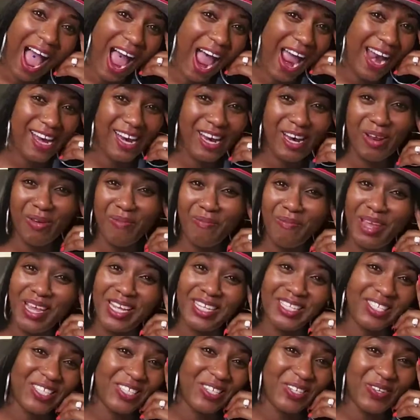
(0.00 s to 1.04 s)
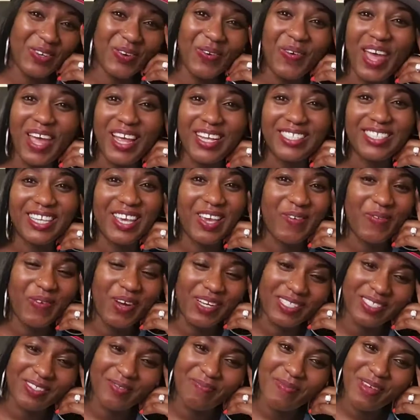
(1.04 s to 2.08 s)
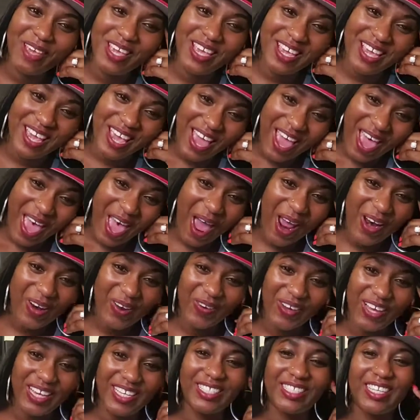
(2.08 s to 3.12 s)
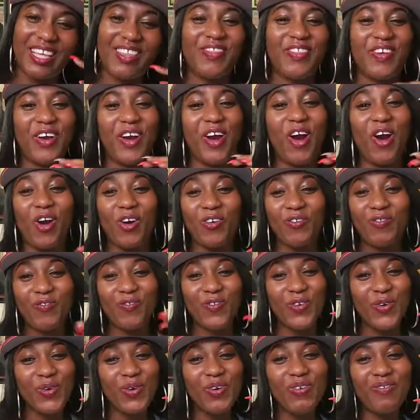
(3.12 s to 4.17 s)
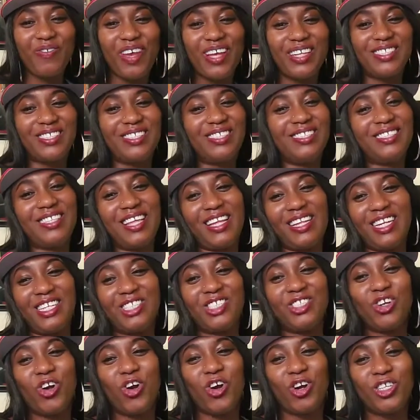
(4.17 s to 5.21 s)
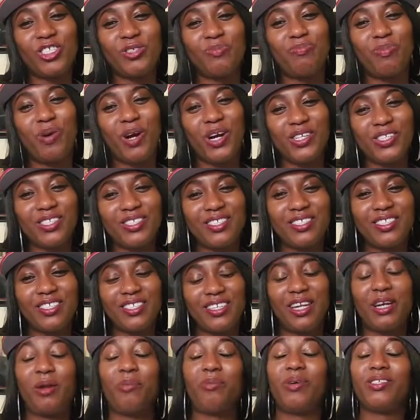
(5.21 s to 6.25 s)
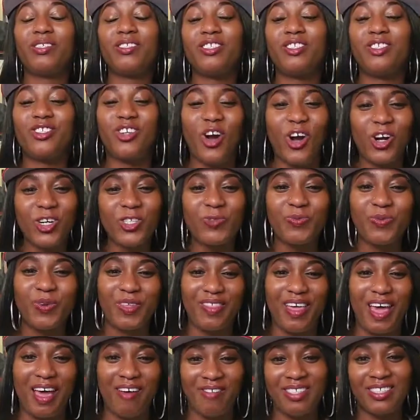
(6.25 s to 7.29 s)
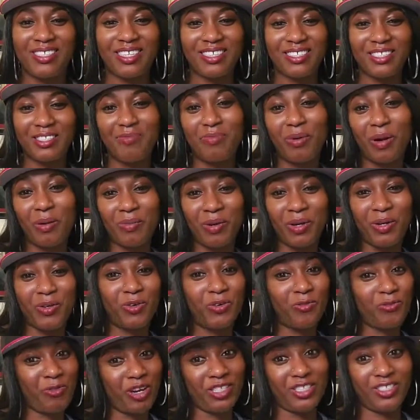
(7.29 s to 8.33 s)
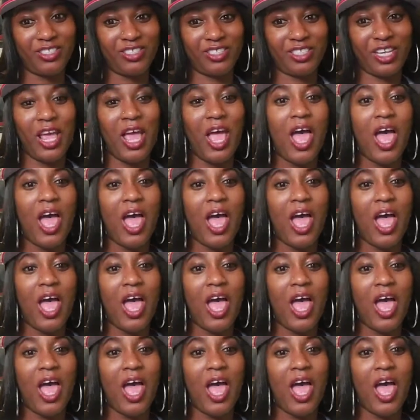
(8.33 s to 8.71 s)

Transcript: I didn't mean to do it. It wasn't me. Anyways, there are few defenses that a person charged with having sex in public could raise.